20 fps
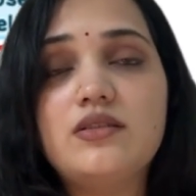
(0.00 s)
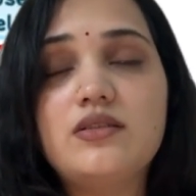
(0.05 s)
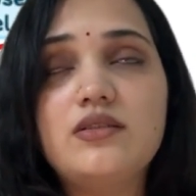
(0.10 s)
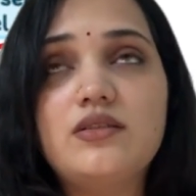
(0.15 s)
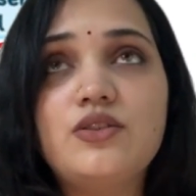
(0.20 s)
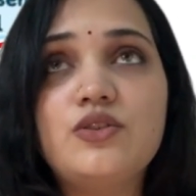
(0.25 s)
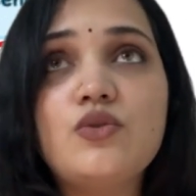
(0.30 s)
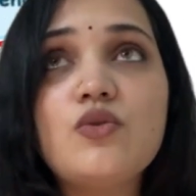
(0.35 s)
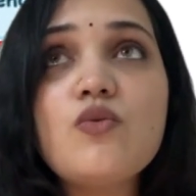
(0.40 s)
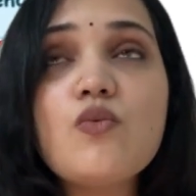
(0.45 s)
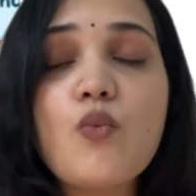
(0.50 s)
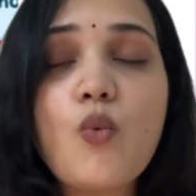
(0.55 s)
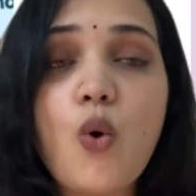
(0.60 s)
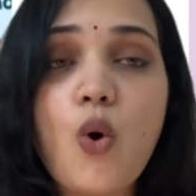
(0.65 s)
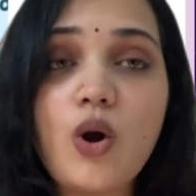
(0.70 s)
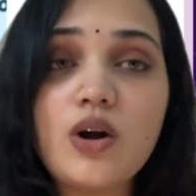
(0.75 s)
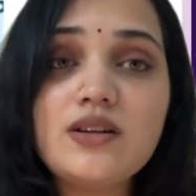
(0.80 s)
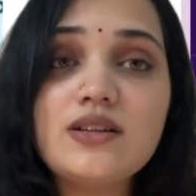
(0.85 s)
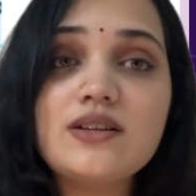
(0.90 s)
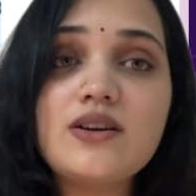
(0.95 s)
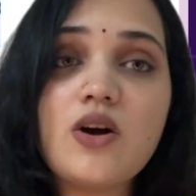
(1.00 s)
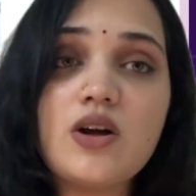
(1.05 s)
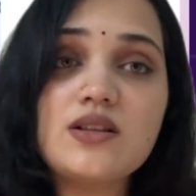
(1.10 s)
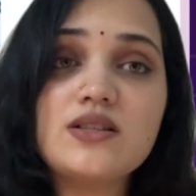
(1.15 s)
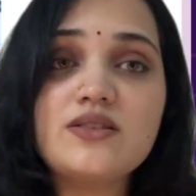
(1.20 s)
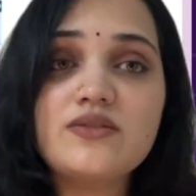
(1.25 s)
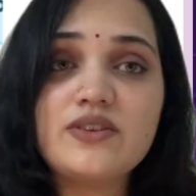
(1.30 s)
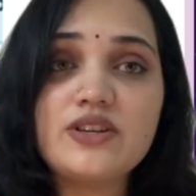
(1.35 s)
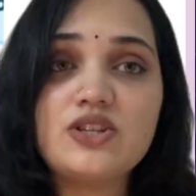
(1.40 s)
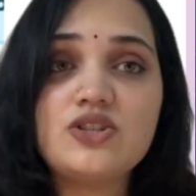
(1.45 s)
water
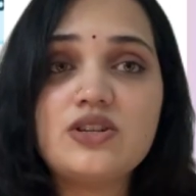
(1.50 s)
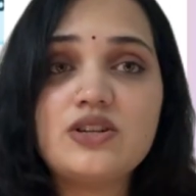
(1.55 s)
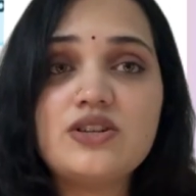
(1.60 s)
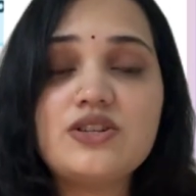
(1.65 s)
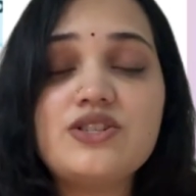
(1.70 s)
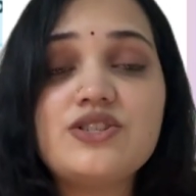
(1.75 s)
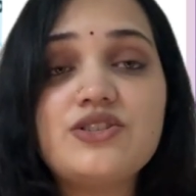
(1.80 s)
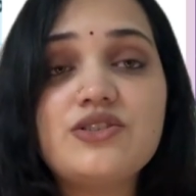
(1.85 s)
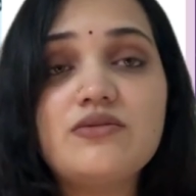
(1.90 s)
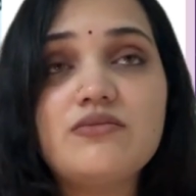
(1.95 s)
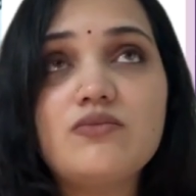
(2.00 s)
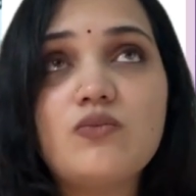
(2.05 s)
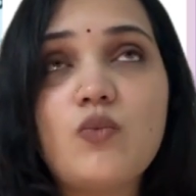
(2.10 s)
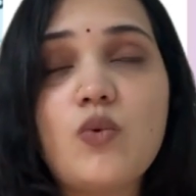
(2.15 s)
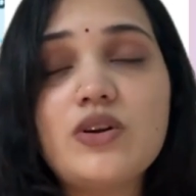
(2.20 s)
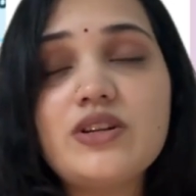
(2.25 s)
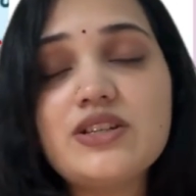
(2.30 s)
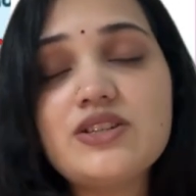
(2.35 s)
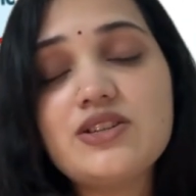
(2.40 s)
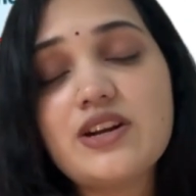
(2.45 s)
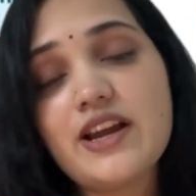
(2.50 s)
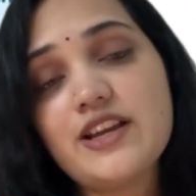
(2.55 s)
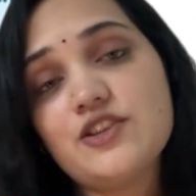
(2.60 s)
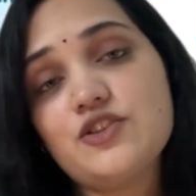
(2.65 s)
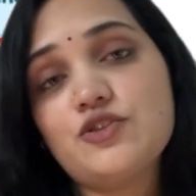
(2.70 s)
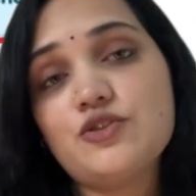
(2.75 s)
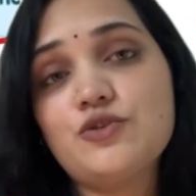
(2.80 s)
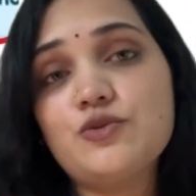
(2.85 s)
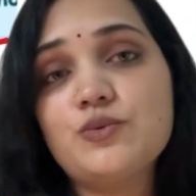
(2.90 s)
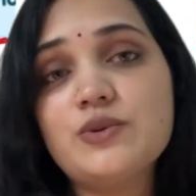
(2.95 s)
conservation. What it tries
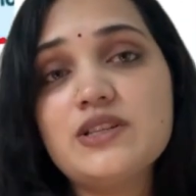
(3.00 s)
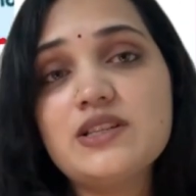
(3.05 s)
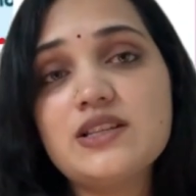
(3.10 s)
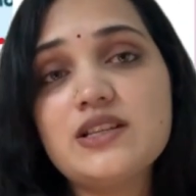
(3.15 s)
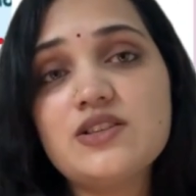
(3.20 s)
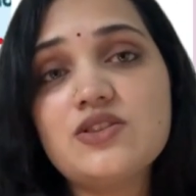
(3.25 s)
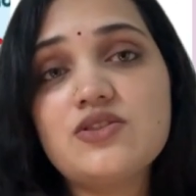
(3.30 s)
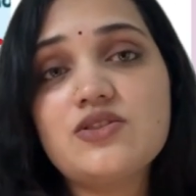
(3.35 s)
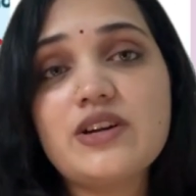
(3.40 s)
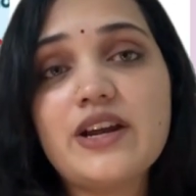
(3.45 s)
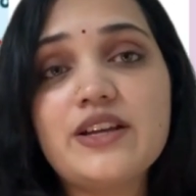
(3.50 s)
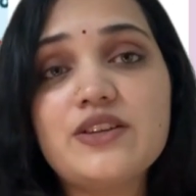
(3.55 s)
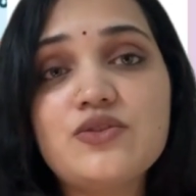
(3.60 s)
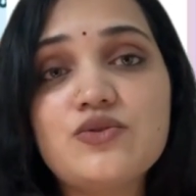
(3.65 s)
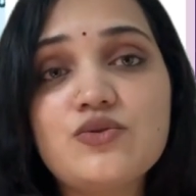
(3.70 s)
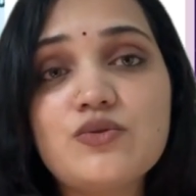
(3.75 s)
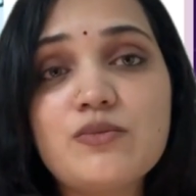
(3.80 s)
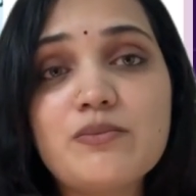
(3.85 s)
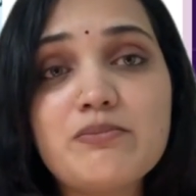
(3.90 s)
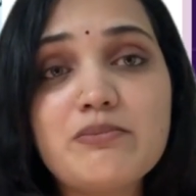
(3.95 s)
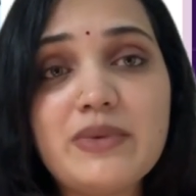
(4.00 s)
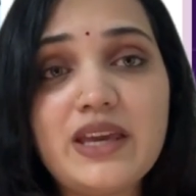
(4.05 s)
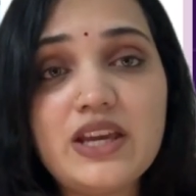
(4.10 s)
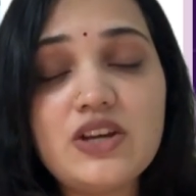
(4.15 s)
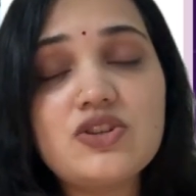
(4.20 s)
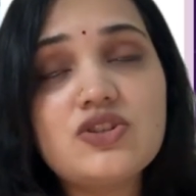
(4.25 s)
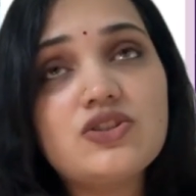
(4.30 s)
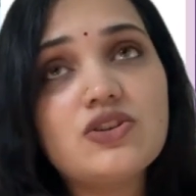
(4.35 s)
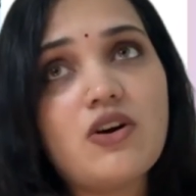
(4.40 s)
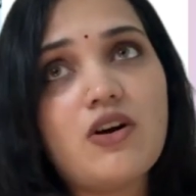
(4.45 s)
to do is tries to make
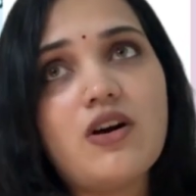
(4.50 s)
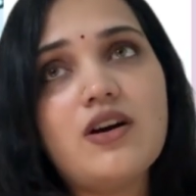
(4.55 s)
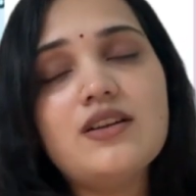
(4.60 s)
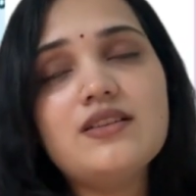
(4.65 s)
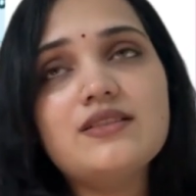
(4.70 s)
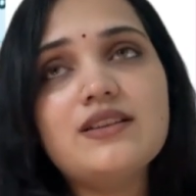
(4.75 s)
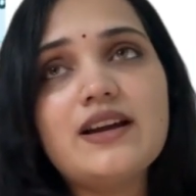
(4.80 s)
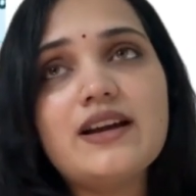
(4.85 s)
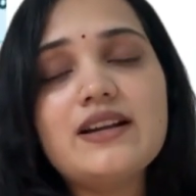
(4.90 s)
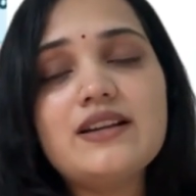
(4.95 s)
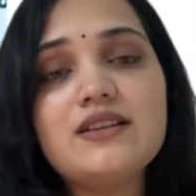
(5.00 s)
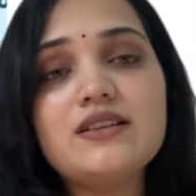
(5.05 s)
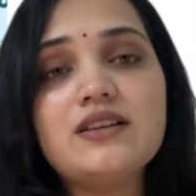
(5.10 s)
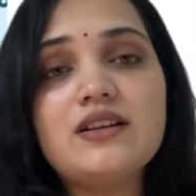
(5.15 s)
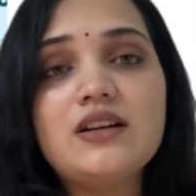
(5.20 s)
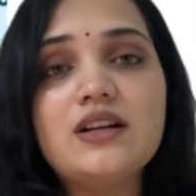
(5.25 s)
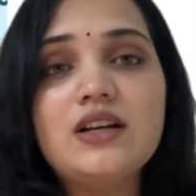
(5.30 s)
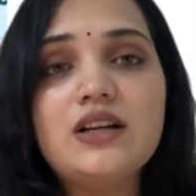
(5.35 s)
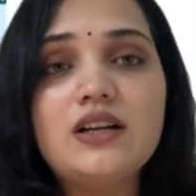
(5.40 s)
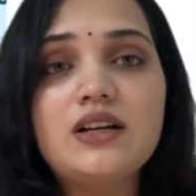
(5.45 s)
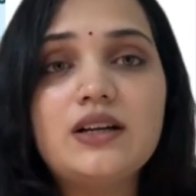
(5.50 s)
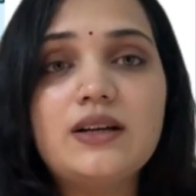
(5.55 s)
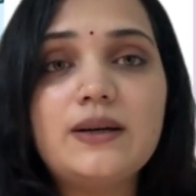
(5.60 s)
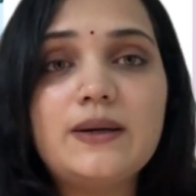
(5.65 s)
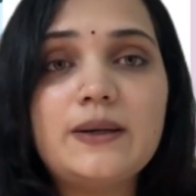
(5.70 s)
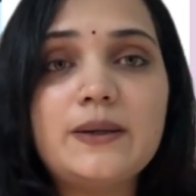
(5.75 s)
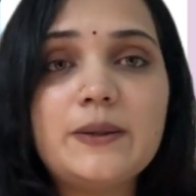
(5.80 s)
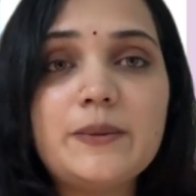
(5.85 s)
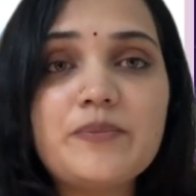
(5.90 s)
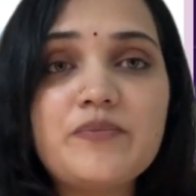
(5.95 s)
sure that
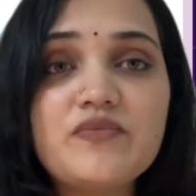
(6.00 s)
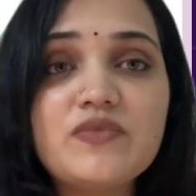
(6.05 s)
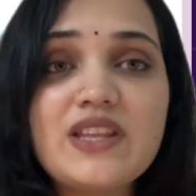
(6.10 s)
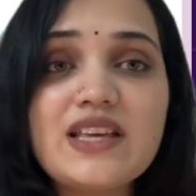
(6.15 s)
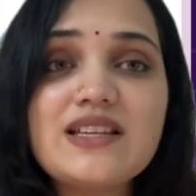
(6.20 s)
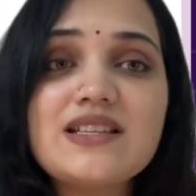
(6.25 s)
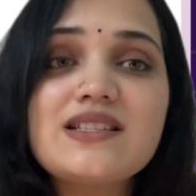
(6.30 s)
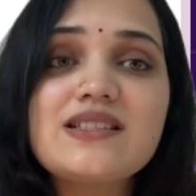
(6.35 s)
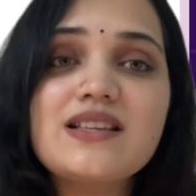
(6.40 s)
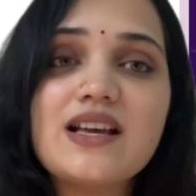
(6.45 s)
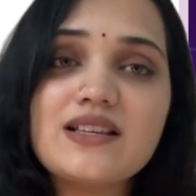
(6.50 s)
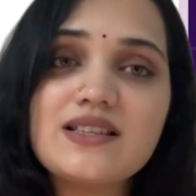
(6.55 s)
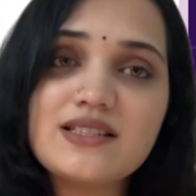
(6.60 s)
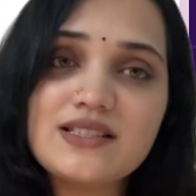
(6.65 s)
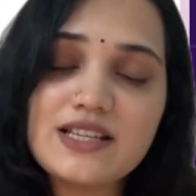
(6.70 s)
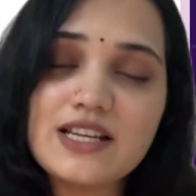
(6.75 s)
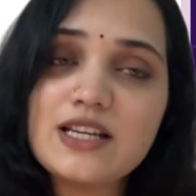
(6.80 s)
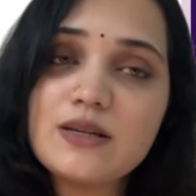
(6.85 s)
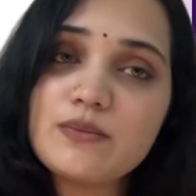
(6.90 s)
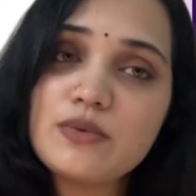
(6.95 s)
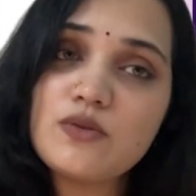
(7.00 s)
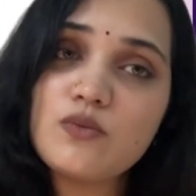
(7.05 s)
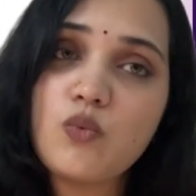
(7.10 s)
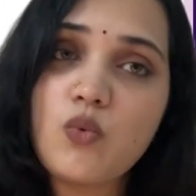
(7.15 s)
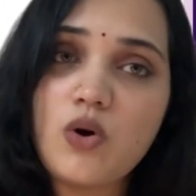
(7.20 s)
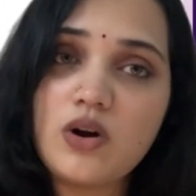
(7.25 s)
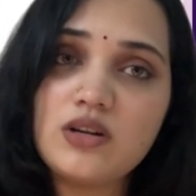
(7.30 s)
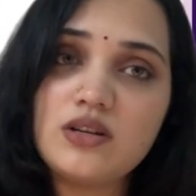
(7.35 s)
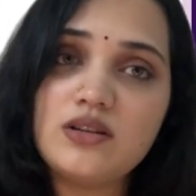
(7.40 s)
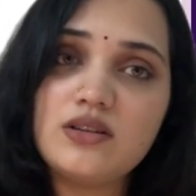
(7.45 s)
there is sustainable
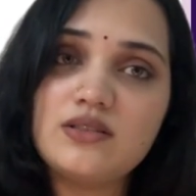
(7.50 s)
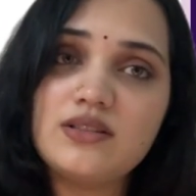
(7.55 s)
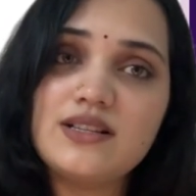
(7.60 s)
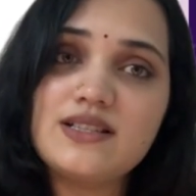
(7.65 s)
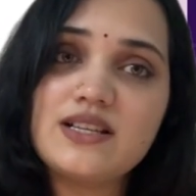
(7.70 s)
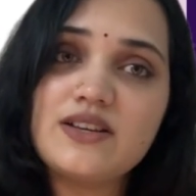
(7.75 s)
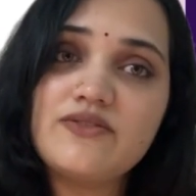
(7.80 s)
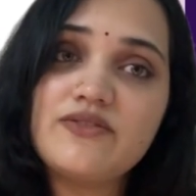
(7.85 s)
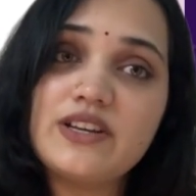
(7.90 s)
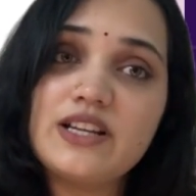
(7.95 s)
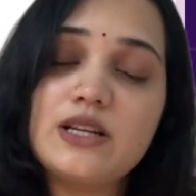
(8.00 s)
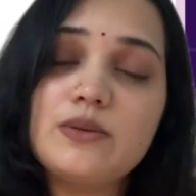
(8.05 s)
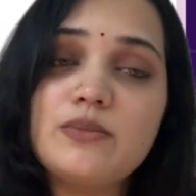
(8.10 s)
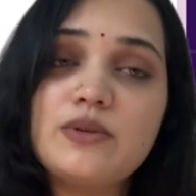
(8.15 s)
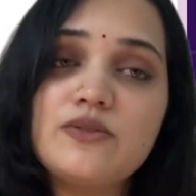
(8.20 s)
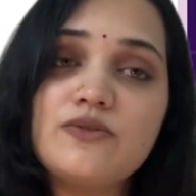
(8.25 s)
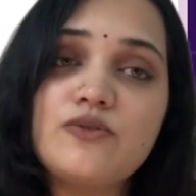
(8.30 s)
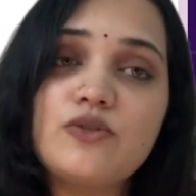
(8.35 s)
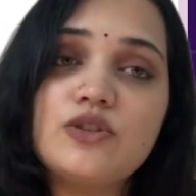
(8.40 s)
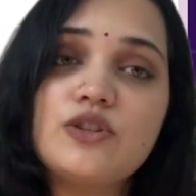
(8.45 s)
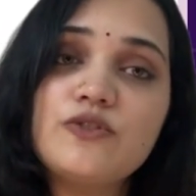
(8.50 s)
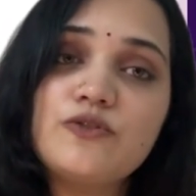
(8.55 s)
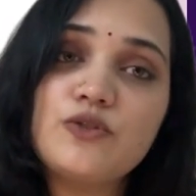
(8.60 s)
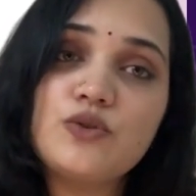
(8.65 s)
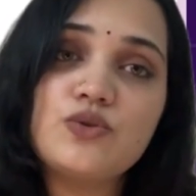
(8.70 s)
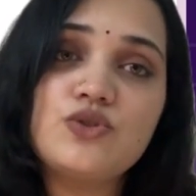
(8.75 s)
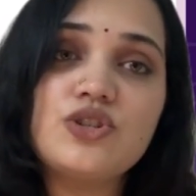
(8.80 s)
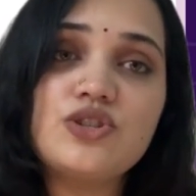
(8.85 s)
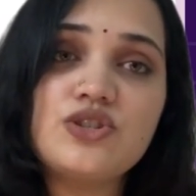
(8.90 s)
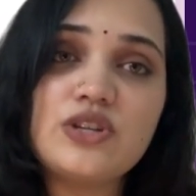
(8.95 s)
water that's available for the
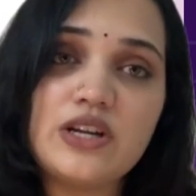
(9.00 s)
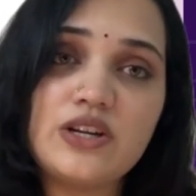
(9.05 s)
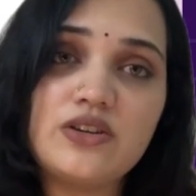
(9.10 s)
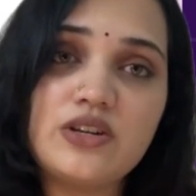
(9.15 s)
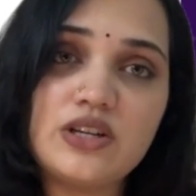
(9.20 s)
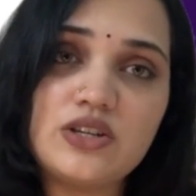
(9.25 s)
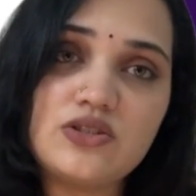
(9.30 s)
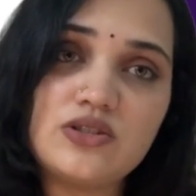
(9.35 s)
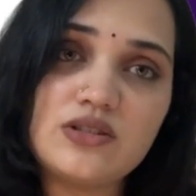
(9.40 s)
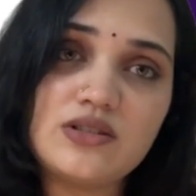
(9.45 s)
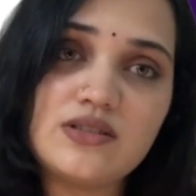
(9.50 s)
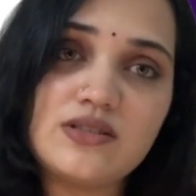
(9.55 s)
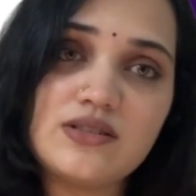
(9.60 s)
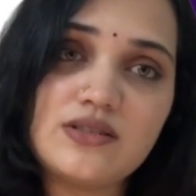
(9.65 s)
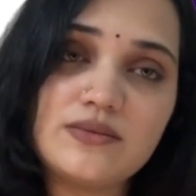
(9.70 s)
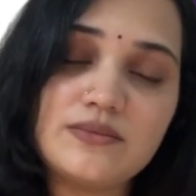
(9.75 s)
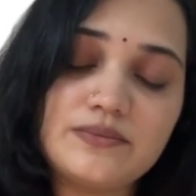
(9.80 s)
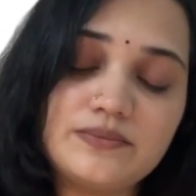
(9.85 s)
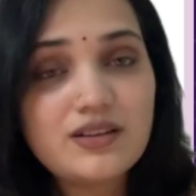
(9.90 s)
future generations.